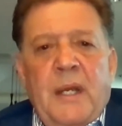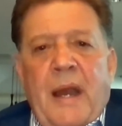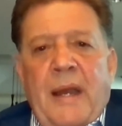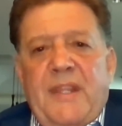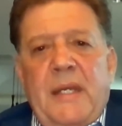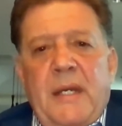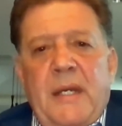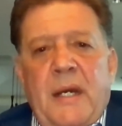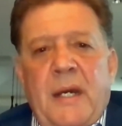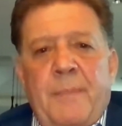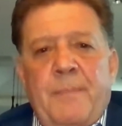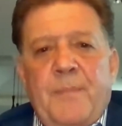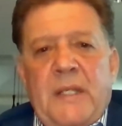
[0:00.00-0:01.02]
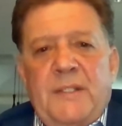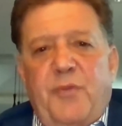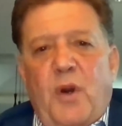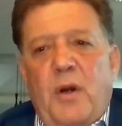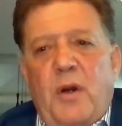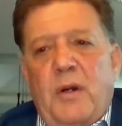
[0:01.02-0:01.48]
I think
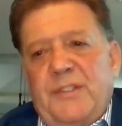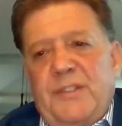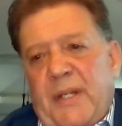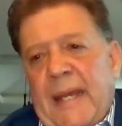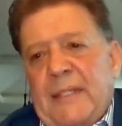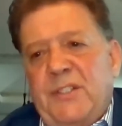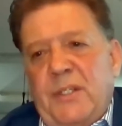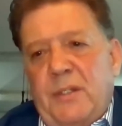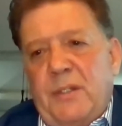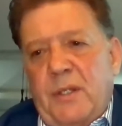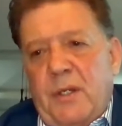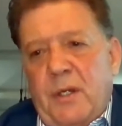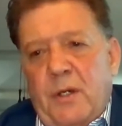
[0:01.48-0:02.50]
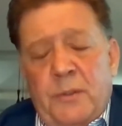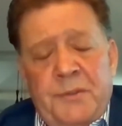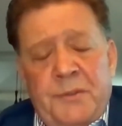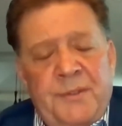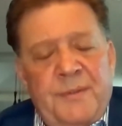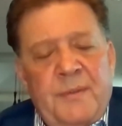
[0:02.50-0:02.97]
as far as an exit
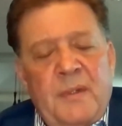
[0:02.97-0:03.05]
goes,